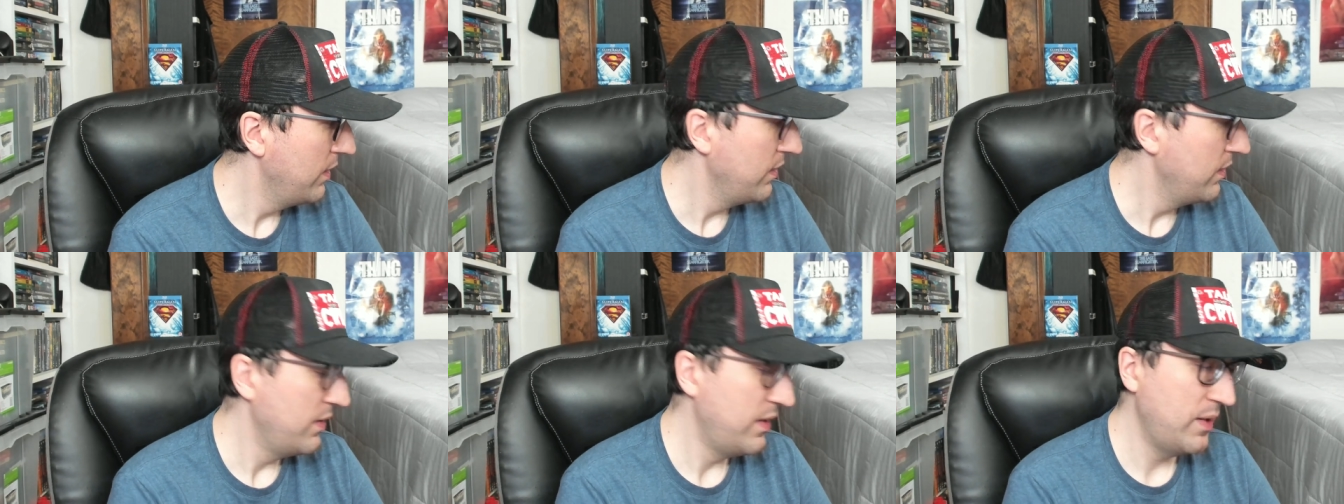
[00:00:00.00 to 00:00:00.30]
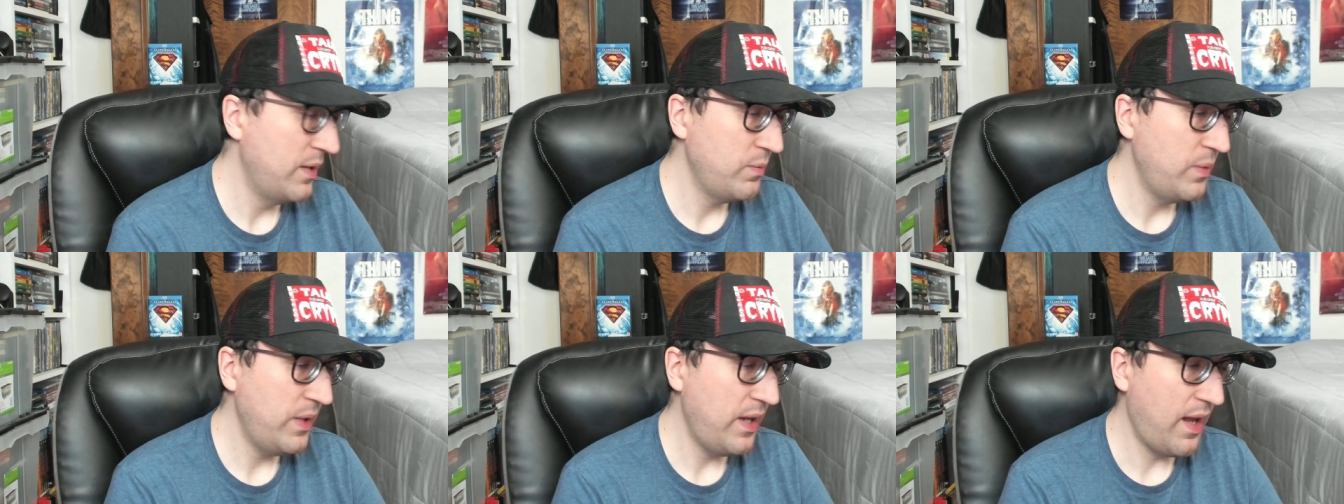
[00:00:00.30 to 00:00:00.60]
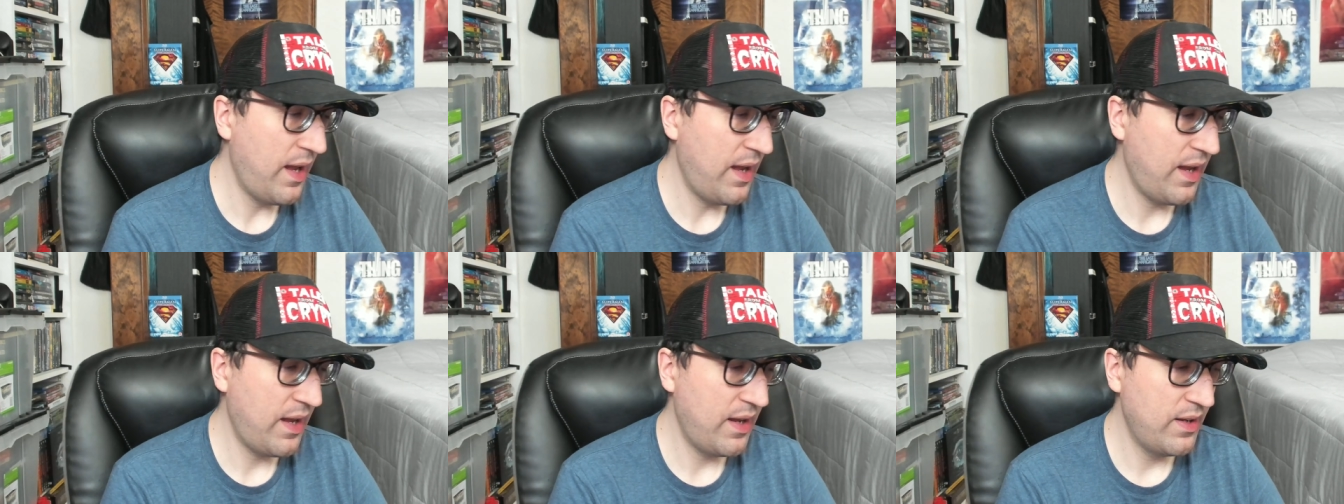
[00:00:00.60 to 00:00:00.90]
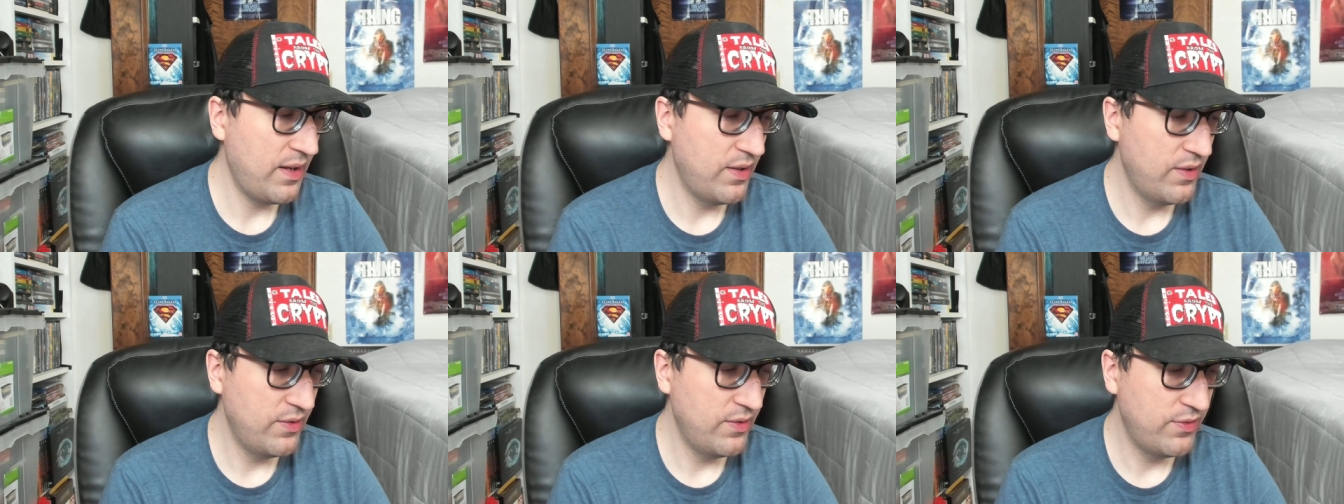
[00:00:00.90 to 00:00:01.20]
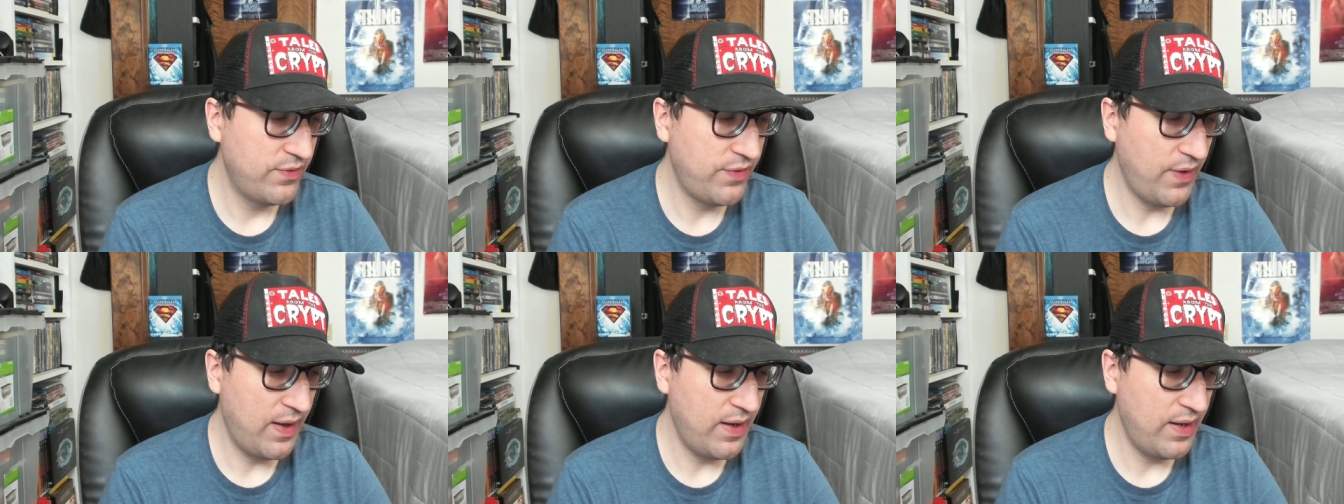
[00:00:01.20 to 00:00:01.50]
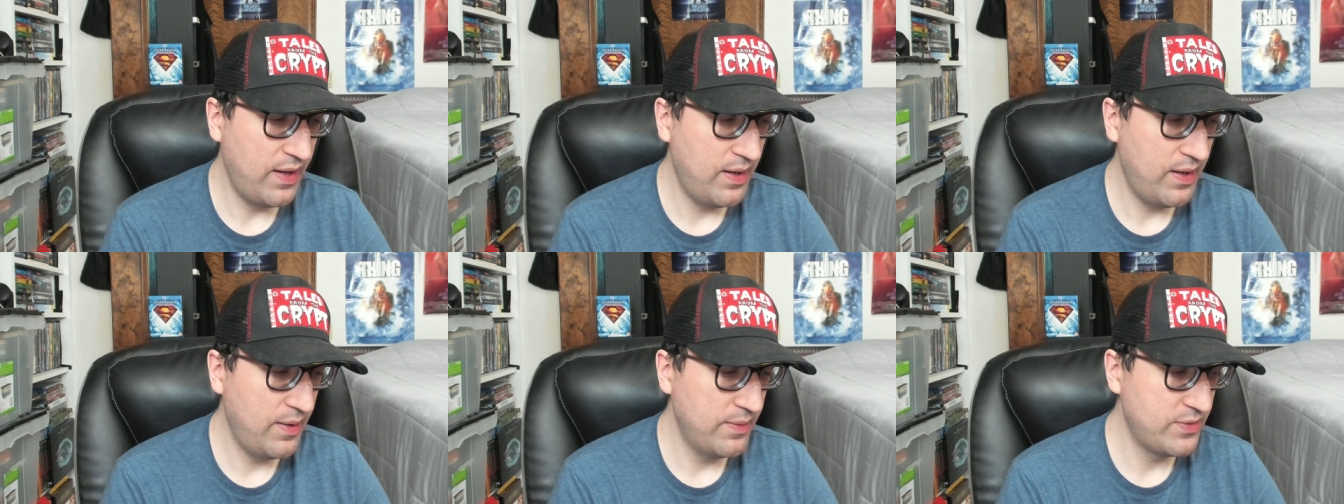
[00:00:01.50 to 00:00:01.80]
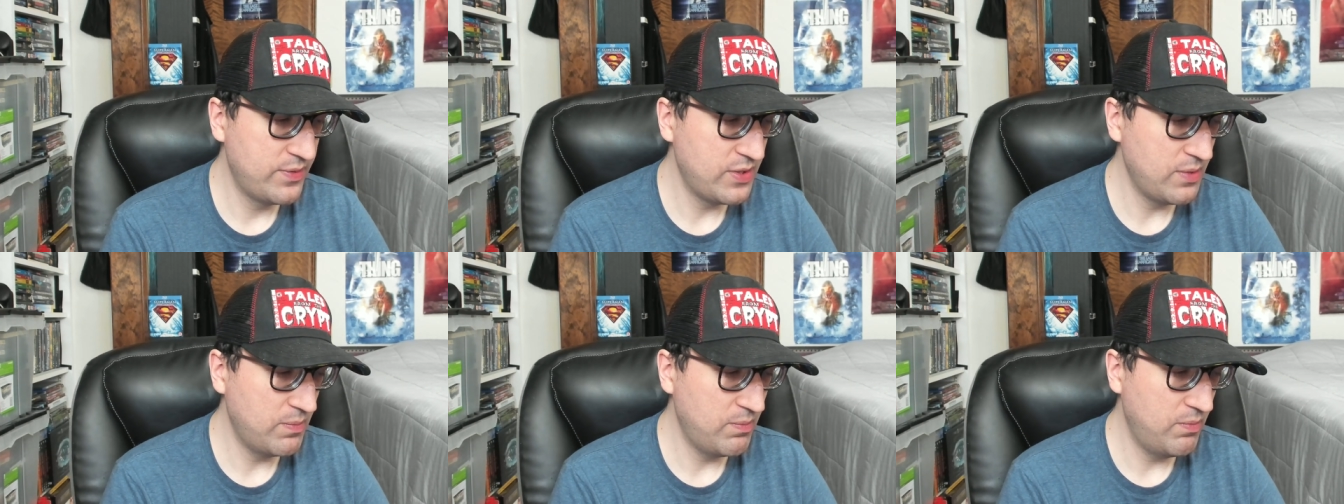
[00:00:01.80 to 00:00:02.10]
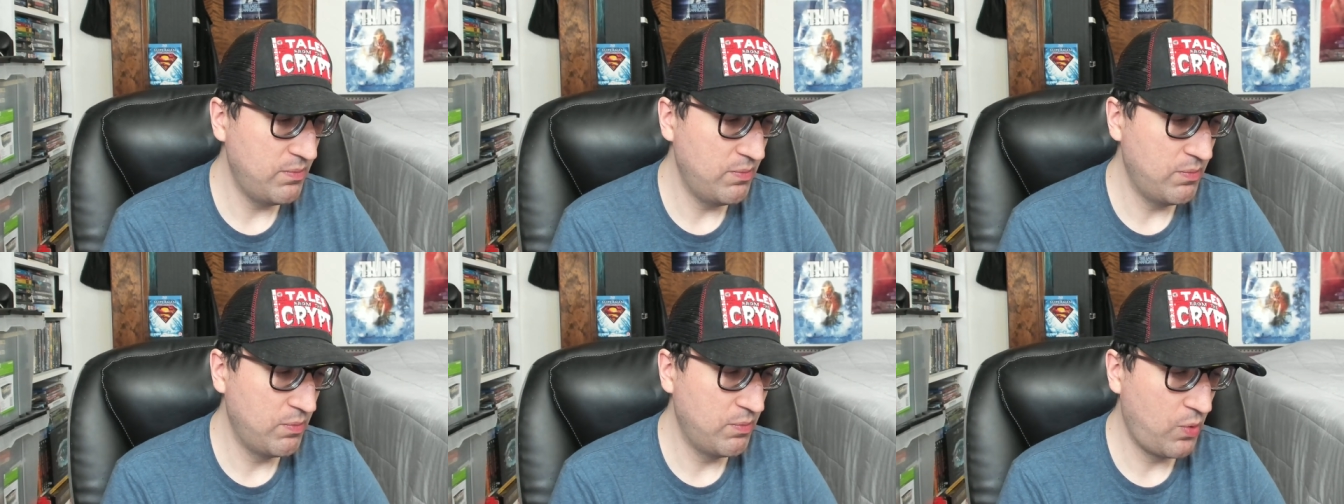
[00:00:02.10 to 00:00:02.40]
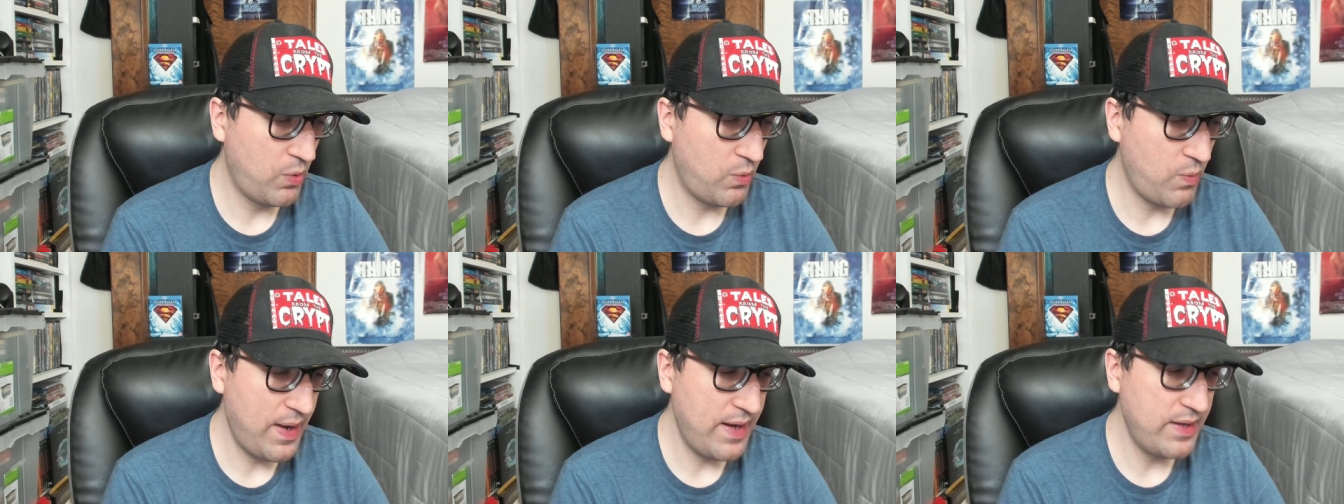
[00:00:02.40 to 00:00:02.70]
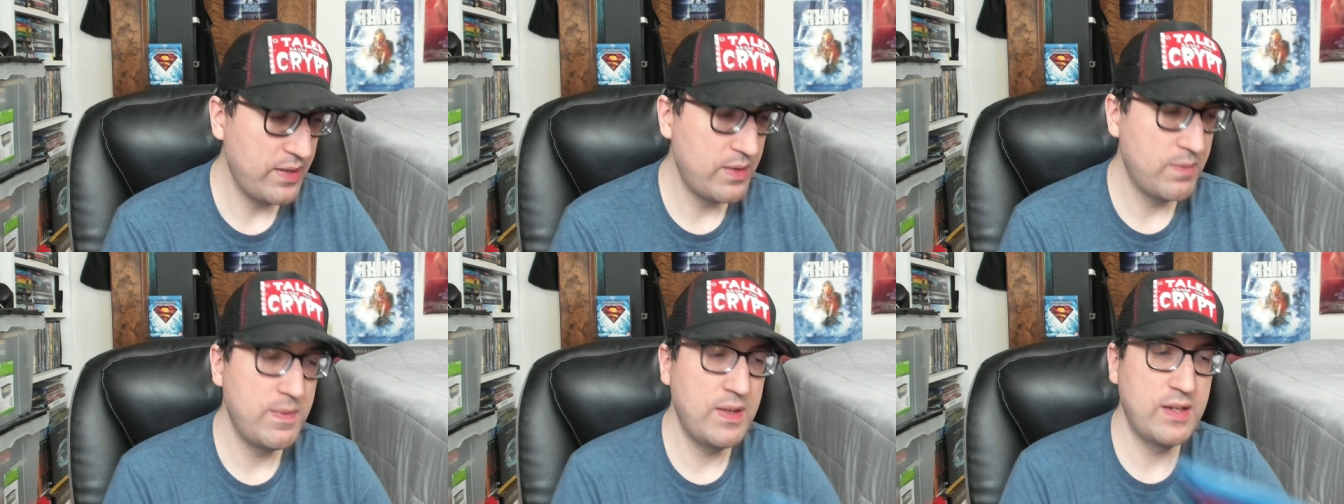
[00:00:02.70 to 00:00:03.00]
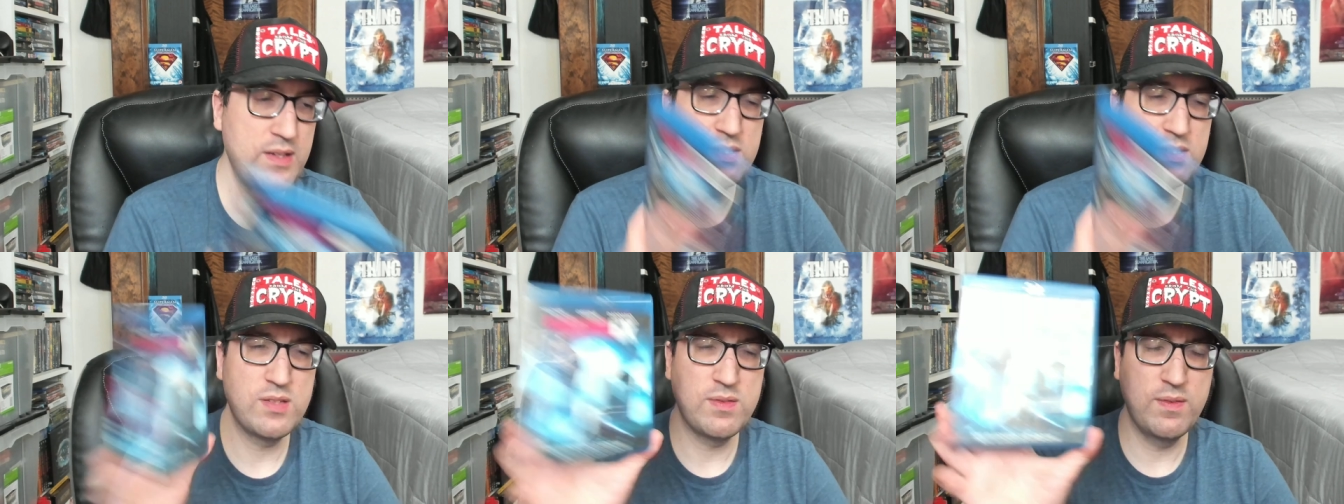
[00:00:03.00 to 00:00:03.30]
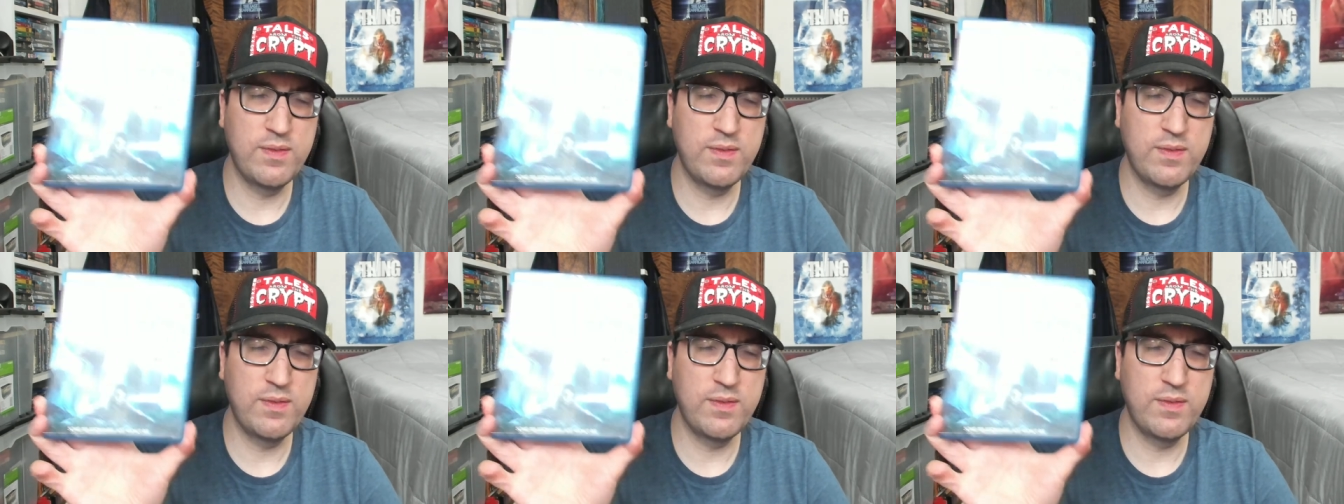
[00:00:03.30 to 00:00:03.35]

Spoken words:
Then we have some more randomness.